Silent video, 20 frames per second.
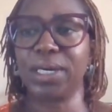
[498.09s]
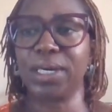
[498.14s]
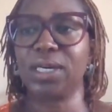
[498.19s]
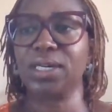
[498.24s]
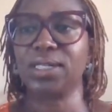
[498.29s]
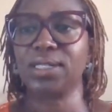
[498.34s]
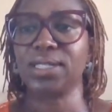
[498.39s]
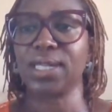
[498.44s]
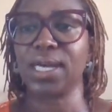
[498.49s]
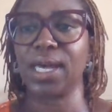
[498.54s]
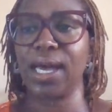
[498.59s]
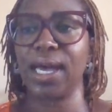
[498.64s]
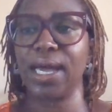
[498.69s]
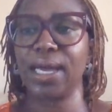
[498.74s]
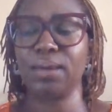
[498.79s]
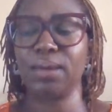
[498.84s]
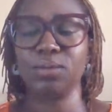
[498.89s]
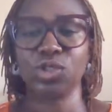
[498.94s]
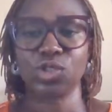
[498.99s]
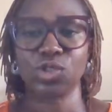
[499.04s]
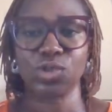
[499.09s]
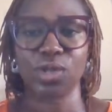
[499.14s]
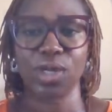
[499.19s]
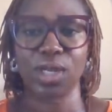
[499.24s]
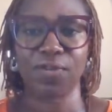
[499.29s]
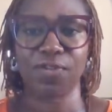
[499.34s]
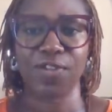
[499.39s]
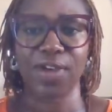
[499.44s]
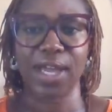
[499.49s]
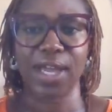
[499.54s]
because I'm just
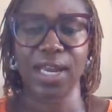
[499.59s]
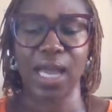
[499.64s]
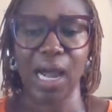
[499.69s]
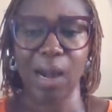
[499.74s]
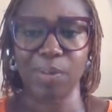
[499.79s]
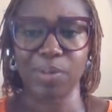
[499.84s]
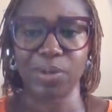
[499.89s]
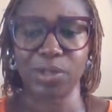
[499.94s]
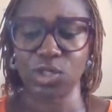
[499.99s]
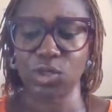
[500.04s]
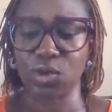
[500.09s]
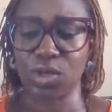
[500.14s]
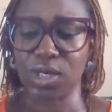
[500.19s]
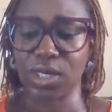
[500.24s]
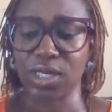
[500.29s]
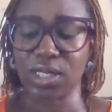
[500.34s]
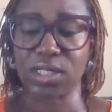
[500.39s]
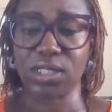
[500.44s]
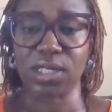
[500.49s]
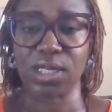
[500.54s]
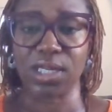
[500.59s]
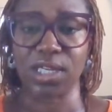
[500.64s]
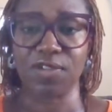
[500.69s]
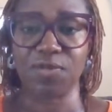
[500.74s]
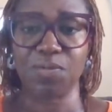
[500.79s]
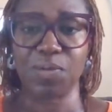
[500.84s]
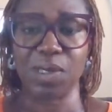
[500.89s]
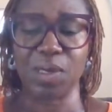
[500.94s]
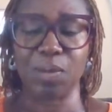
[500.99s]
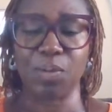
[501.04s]
trying to find opportunities to
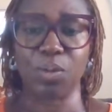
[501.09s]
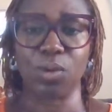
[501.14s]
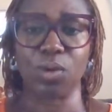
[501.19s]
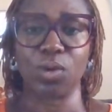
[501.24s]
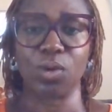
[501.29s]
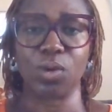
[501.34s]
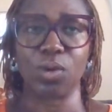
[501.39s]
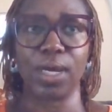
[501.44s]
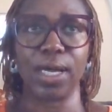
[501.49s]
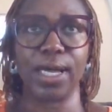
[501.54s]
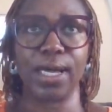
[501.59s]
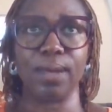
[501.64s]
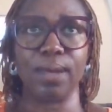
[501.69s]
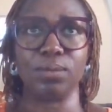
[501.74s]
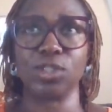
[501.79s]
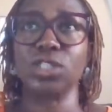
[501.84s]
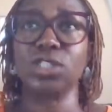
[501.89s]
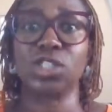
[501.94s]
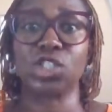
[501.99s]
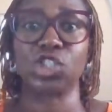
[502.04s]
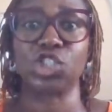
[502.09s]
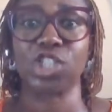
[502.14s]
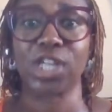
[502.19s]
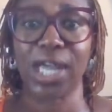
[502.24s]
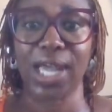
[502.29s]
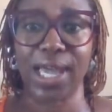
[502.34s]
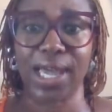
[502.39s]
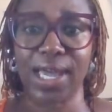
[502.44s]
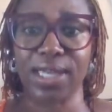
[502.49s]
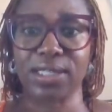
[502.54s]
give people just a
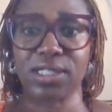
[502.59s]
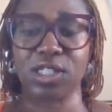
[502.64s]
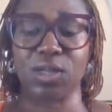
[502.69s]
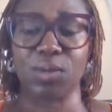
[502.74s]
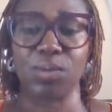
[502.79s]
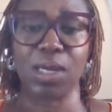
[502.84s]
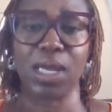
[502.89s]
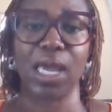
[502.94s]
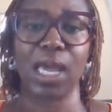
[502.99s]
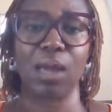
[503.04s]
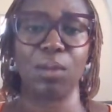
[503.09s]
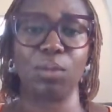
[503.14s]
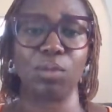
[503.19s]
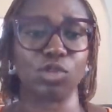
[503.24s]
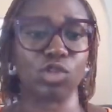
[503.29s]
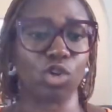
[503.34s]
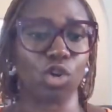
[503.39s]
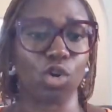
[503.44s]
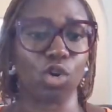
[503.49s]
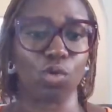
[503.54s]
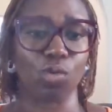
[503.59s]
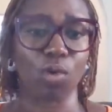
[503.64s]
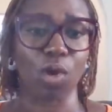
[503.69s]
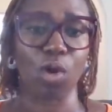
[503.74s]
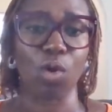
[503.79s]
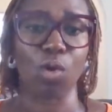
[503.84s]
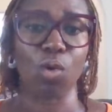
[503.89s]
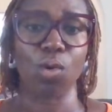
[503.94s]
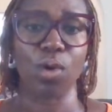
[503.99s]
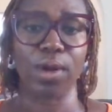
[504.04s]
chance to be able to
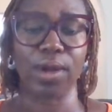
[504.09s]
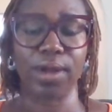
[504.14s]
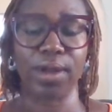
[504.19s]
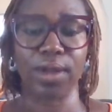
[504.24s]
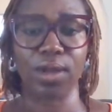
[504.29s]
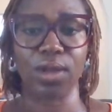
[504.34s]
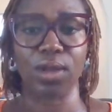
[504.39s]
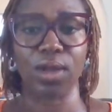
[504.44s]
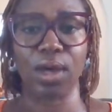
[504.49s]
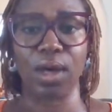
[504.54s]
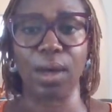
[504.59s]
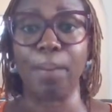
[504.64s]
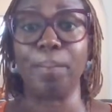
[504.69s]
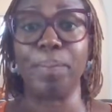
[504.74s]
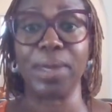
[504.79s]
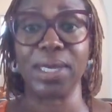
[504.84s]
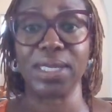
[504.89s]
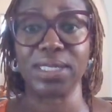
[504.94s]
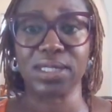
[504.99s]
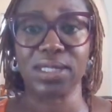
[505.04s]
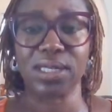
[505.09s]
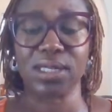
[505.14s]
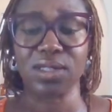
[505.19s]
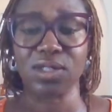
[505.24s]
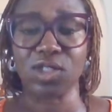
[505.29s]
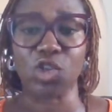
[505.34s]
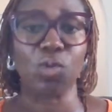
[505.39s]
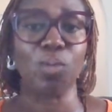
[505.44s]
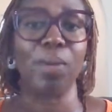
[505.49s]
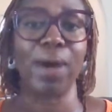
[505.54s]
grow a
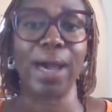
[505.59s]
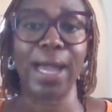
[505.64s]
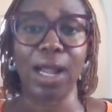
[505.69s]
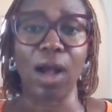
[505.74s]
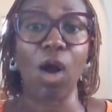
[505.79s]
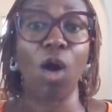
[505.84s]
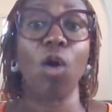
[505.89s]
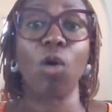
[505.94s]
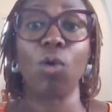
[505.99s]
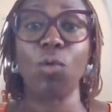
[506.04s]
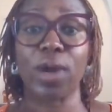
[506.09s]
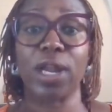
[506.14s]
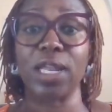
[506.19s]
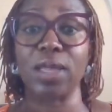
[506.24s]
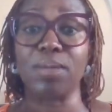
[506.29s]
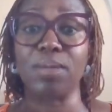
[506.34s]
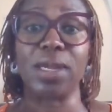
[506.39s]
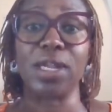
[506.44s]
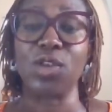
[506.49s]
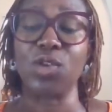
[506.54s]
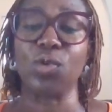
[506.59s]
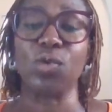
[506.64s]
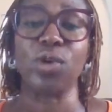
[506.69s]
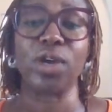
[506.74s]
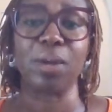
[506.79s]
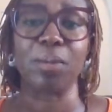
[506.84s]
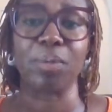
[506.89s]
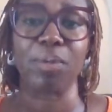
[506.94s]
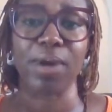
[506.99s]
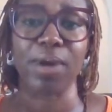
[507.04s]
business. You might already be
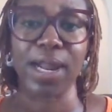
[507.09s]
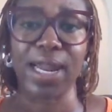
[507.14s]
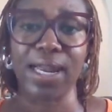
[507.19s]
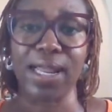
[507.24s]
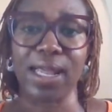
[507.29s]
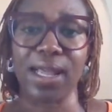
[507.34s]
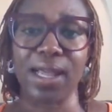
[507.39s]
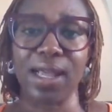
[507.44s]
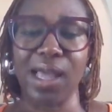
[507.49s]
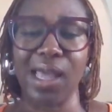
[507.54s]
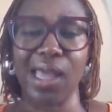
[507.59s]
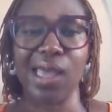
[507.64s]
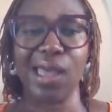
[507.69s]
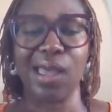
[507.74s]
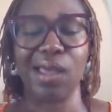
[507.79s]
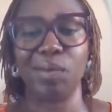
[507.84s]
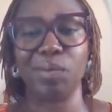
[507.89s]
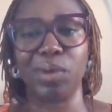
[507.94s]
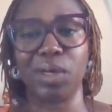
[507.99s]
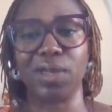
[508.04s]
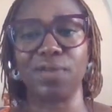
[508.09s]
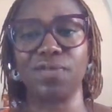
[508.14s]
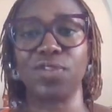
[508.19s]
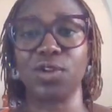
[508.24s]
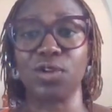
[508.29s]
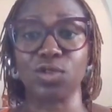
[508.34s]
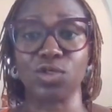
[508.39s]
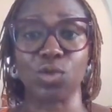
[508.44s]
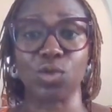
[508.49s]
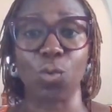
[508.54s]
doing braiding, but if
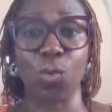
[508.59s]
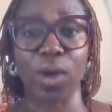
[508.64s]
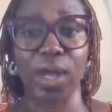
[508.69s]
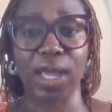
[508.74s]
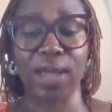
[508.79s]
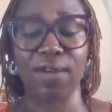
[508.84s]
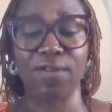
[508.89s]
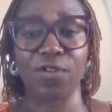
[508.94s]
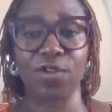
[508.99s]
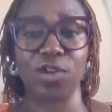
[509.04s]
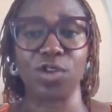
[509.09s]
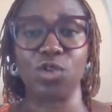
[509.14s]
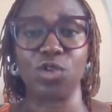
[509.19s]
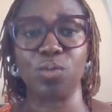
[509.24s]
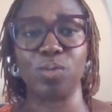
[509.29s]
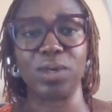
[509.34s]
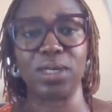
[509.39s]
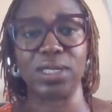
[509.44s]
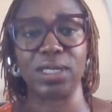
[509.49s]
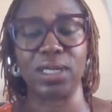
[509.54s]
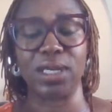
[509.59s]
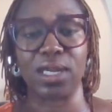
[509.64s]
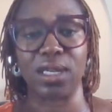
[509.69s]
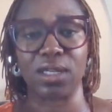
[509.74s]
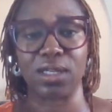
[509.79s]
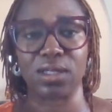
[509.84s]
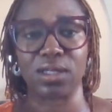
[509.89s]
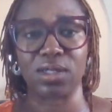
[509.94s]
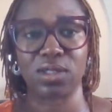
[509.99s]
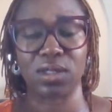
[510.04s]
there's a way for you to be
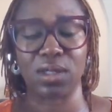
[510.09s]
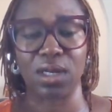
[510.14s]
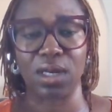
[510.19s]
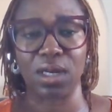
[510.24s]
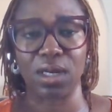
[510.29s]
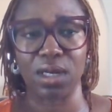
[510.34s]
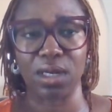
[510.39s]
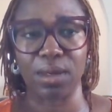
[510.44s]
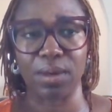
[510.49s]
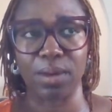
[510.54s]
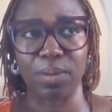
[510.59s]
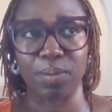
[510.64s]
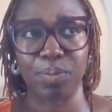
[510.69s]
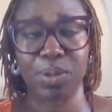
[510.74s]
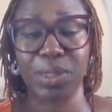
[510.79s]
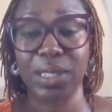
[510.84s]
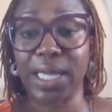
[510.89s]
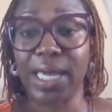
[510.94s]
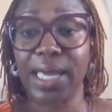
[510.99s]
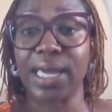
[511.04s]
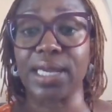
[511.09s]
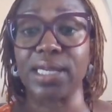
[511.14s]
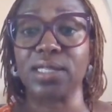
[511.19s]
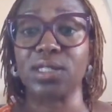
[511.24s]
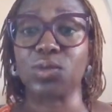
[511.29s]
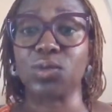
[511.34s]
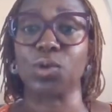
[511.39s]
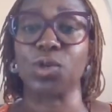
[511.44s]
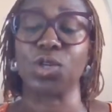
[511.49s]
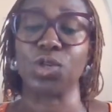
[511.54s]
in a
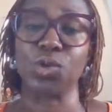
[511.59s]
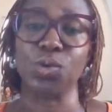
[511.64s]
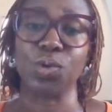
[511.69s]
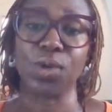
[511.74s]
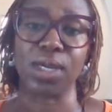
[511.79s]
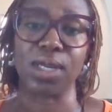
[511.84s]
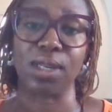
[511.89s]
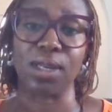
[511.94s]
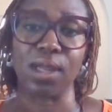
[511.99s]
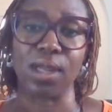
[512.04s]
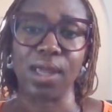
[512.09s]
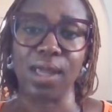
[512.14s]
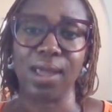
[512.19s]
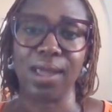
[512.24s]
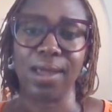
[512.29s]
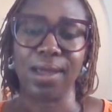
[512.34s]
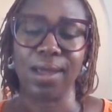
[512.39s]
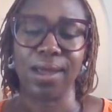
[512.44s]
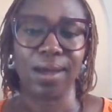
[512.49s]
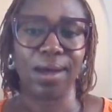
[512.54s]
place where you can